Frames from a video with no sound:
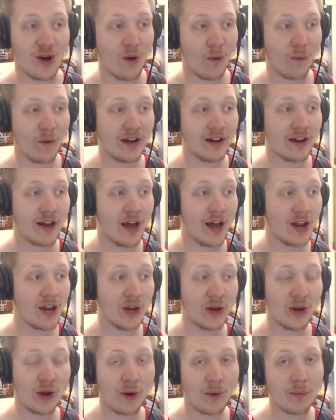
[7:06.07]
when
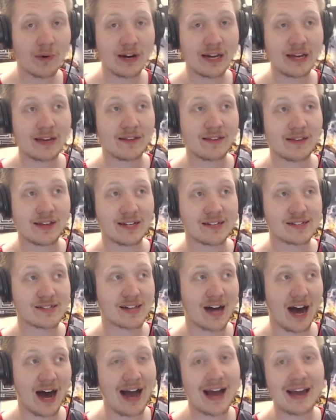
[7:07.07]
nobody
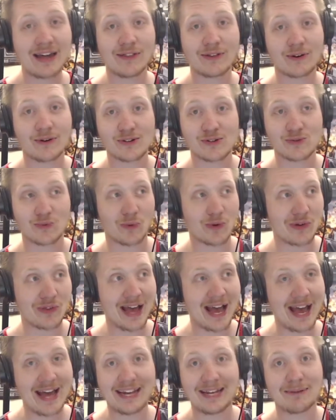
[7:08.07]
thinks either is worth
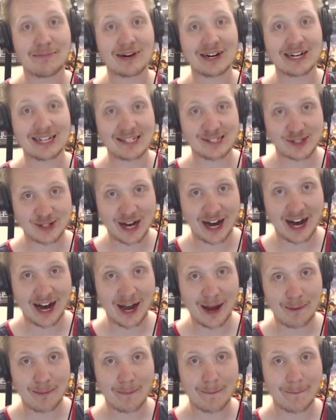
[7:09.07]
anybody's
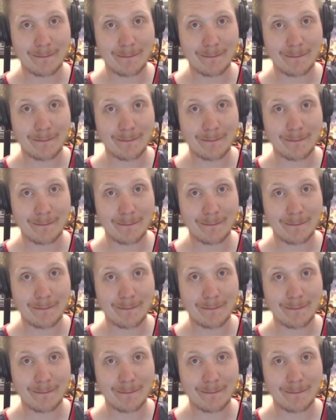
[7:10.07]
time.